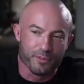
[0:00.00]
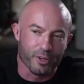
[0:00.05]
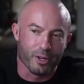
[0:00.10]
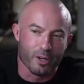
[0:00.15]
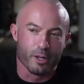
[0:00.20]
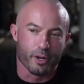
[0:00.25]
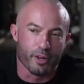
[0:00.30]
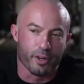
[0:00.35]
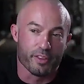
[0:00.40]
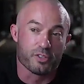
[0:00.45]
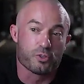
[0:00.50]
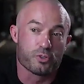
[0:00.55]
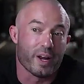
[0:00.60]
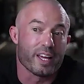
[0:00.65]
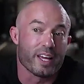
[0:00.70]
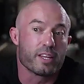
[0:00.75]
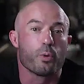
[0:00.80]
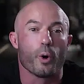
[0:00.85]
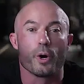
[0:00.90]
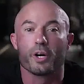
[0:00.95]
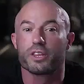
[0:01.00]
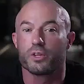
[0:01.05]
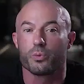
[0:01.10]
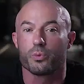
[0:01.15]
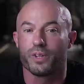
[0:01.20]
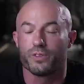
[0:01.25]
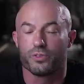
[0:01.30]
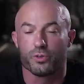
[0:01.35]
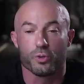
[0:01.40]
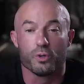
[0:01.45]
So a lot of the strength work that
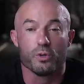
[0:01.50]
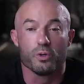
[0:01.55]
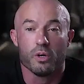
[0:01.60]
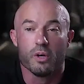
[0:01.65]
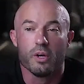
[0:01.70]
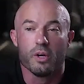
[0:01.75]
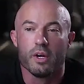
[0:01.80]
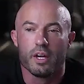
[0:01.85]
we do,